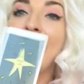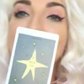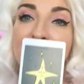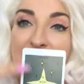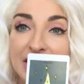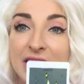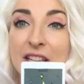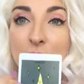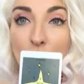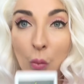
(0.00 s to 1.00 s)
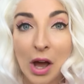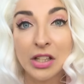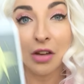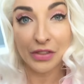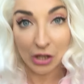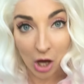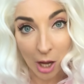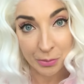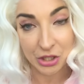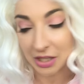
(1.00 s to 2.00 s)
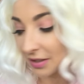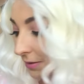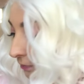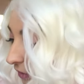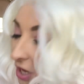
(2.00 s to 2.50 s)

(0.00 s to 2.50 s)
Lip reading: And this is one of the options.